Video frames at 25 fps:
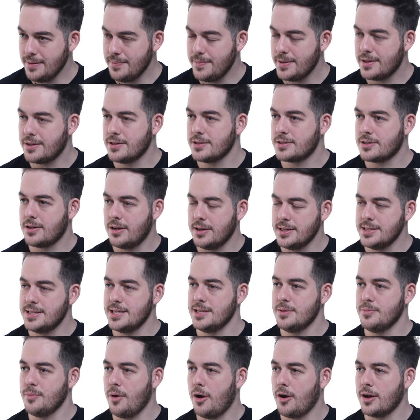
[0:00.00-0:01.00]
because
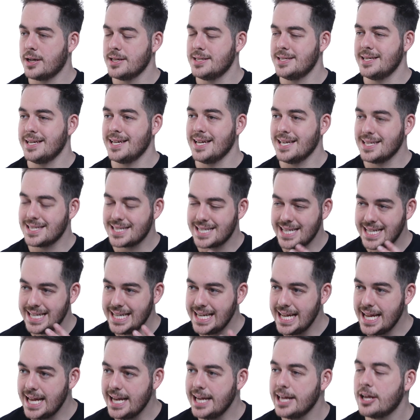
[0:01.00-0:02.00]
content marketing has
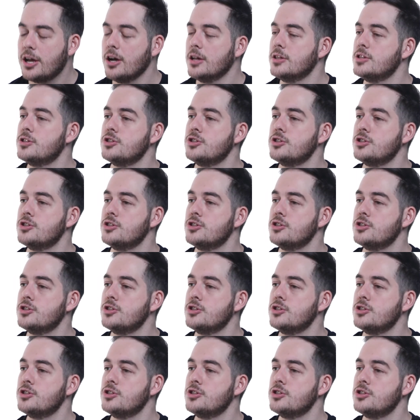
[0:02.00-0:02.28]
clearly got